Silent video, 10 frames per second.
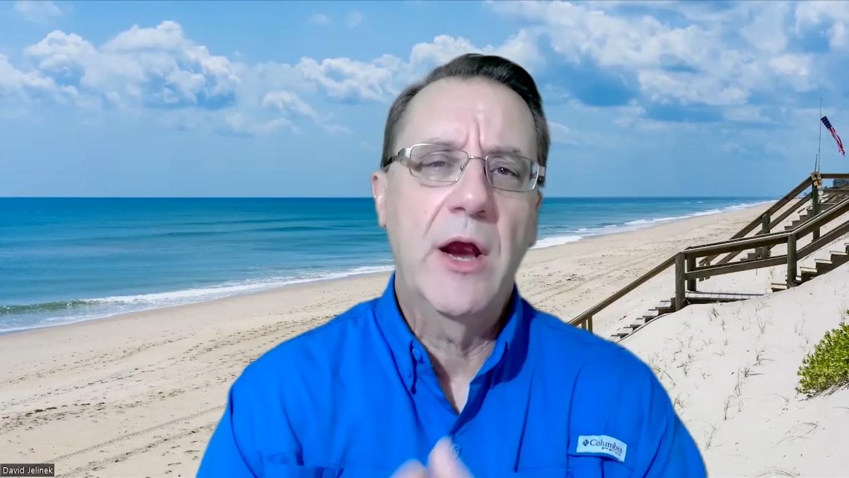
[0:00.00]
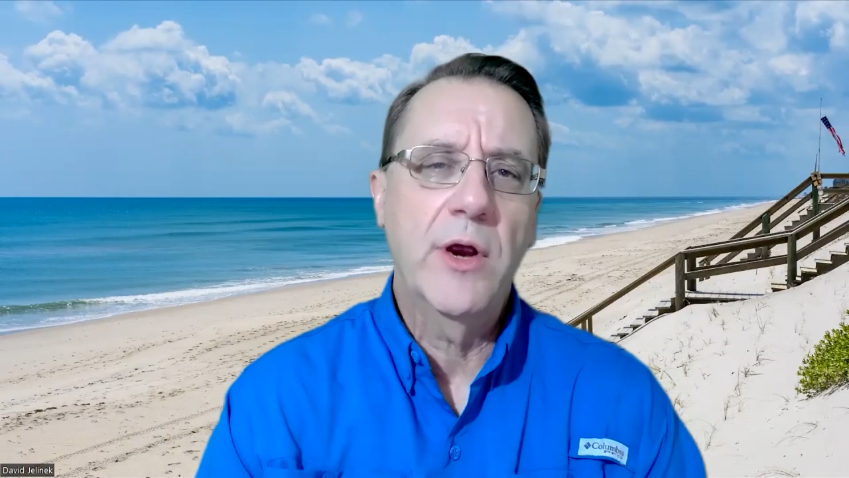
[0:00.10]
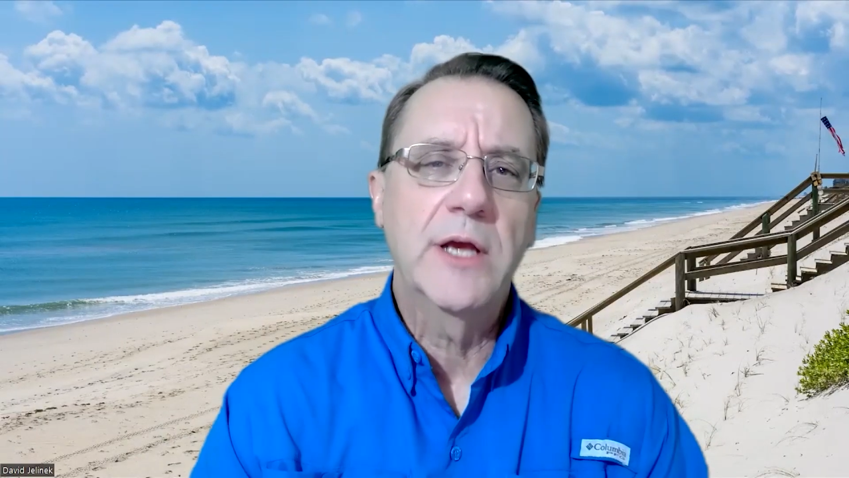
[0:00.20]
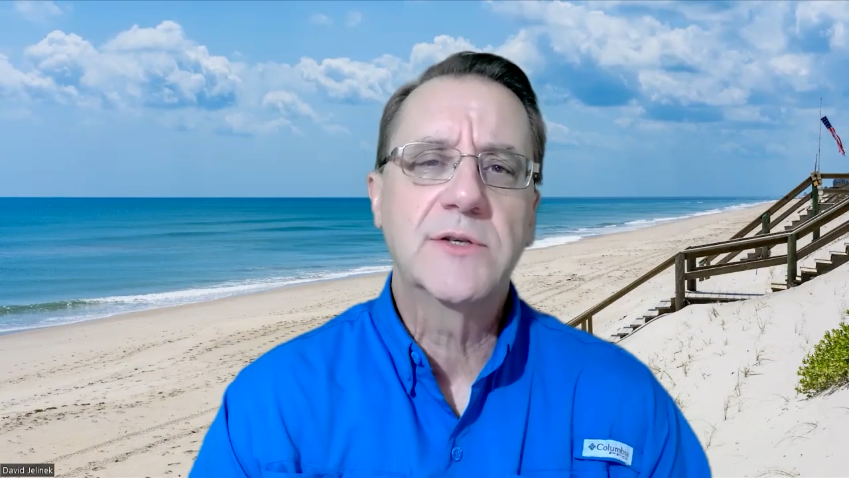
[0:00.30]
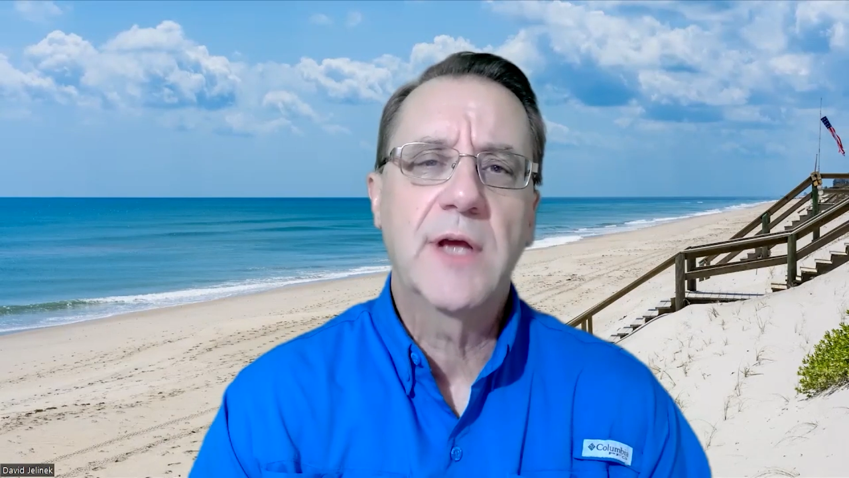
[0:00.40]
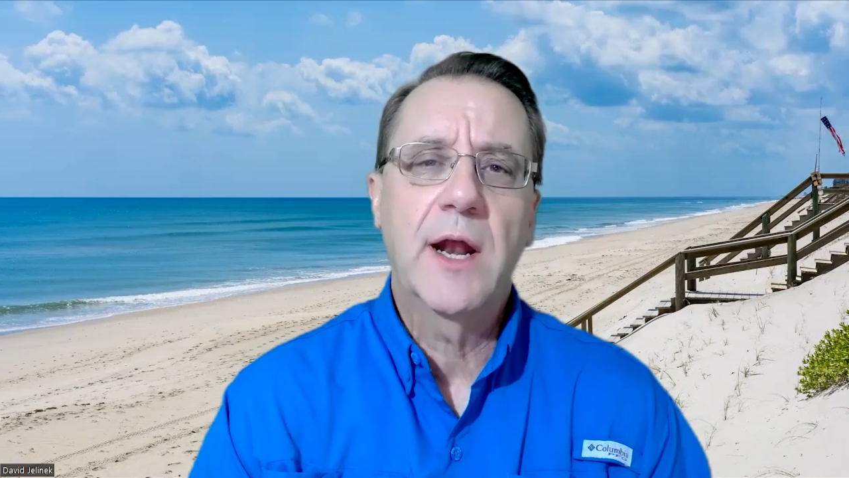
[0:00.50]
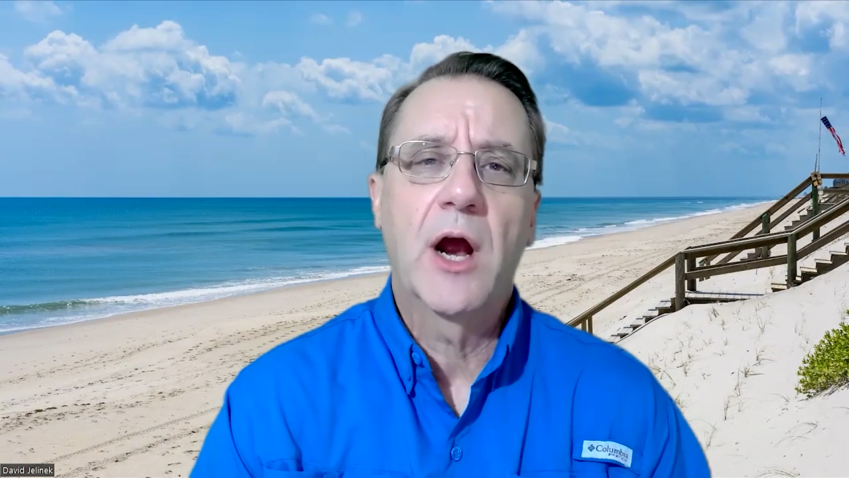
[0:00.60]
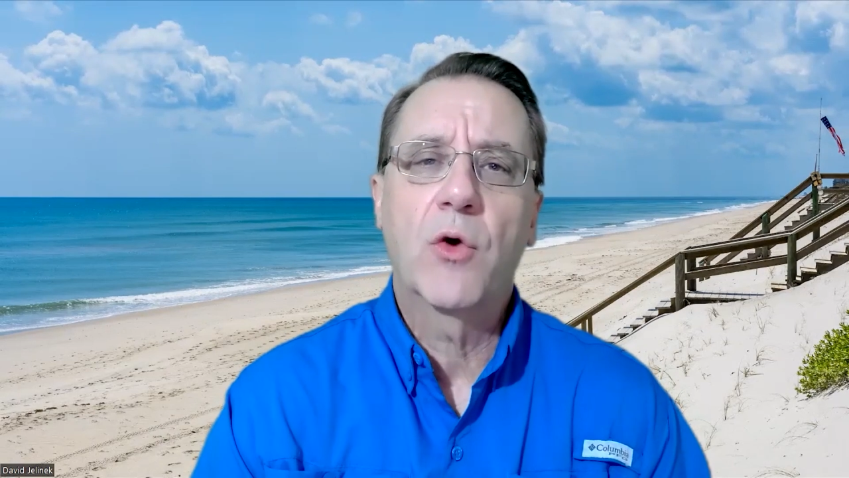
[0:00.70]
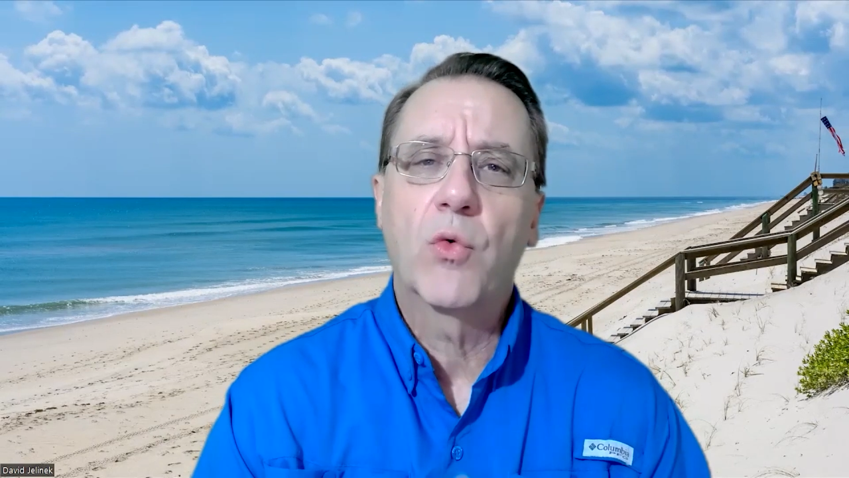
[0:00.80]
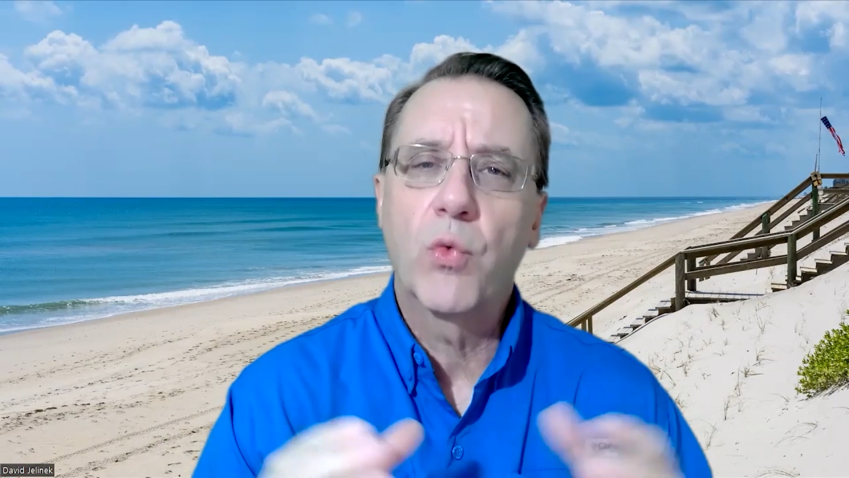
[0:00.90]
areas that
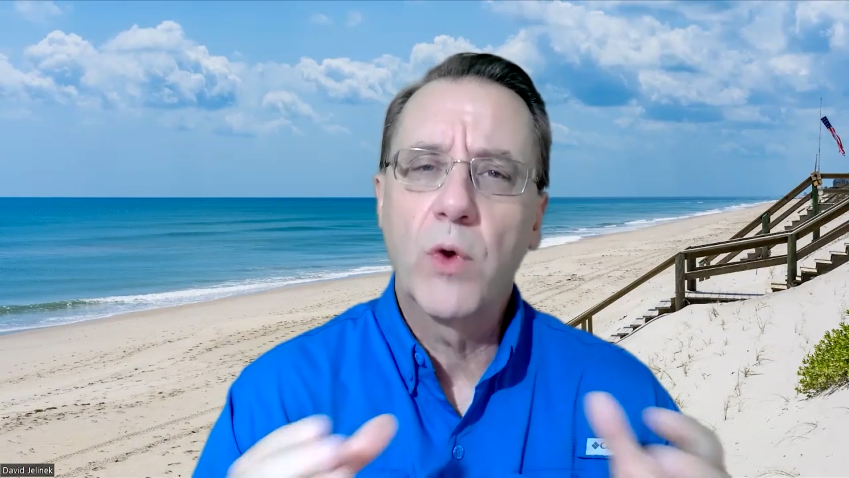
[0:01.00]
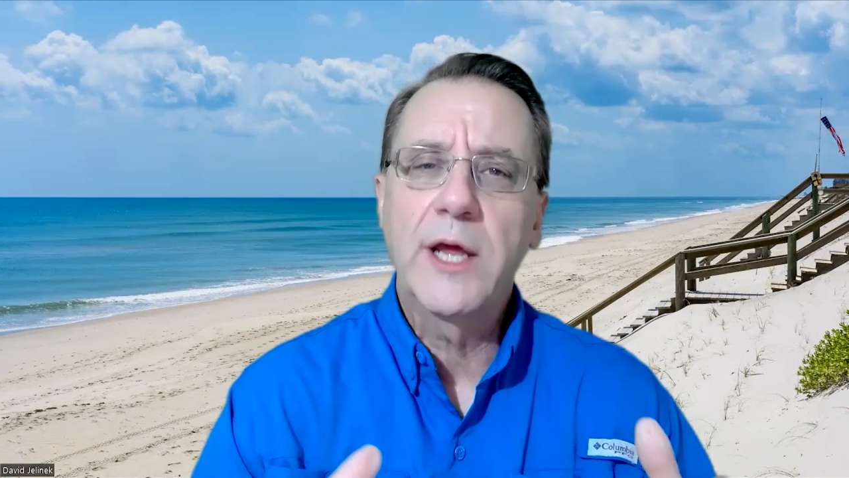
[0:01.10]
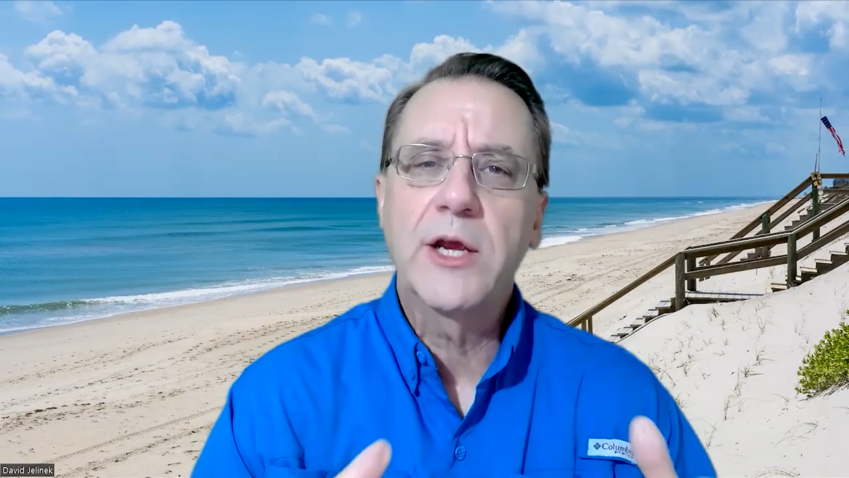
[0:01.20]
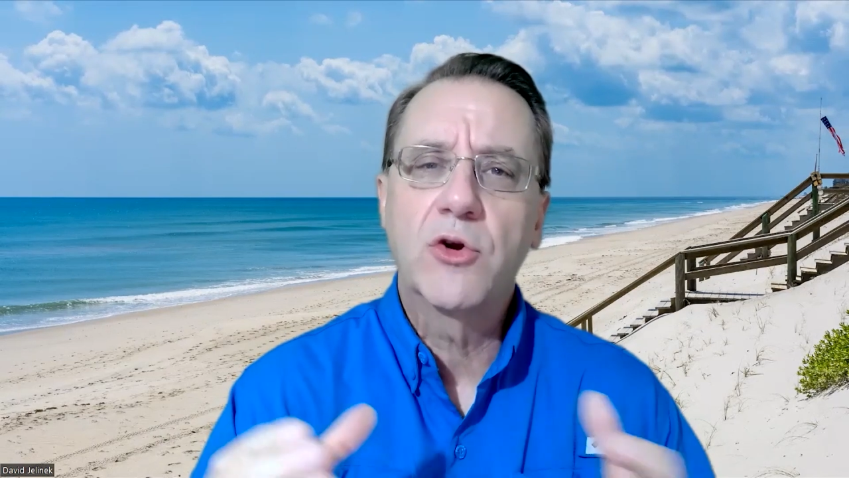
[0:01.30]
are really